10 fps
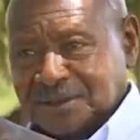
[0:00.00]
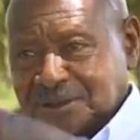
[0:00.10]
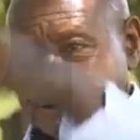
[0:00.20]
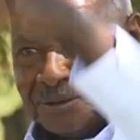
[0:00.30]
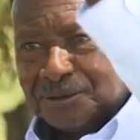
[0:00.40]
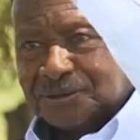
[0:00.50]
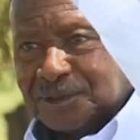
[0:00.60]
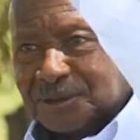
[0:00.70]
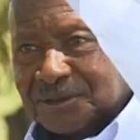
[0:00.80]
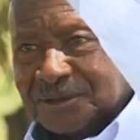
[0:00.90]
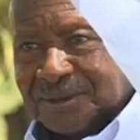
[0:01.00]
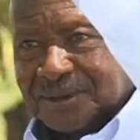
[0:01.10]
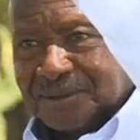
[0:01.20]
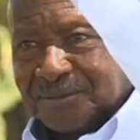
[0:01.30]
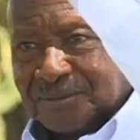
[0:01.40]
you fellows.
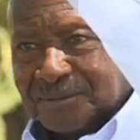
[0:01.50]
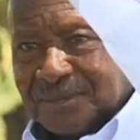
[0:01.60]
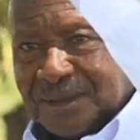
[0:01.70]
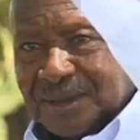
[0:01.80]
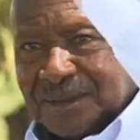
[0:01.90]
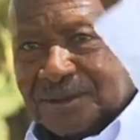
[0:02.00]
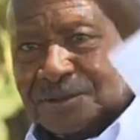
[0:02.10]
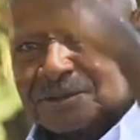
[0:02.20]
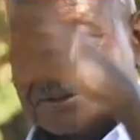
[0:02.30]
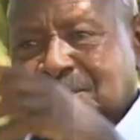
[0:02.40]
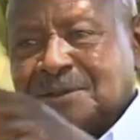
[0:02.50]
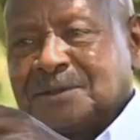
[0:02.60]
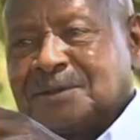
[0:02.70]
So